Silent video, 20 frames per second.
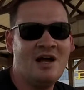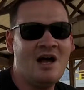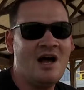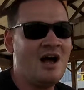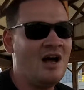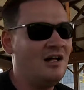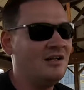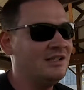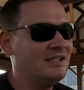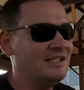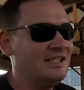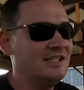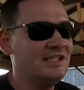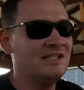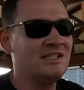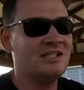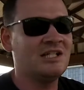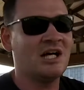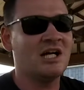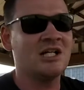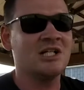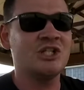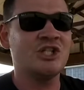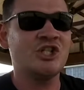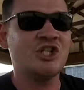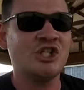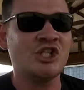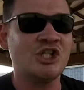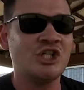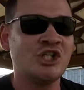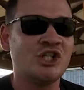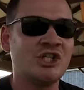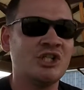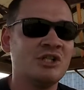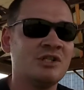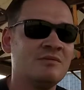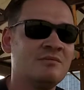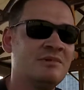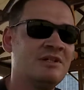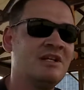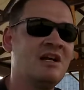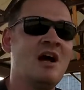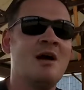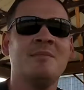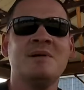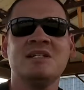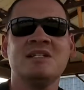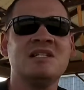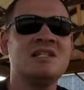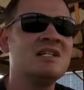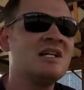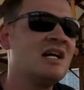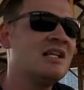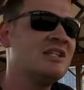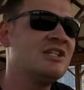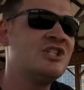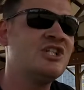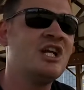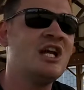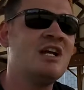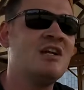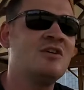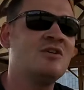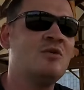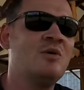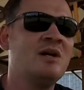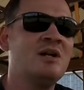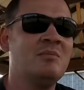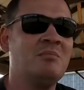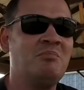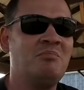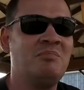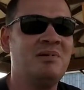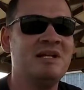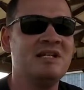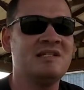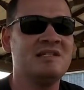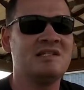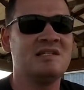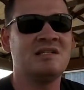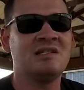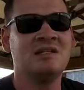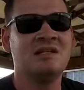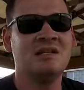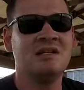Ali Garch, been commenting on the channel quite a bit.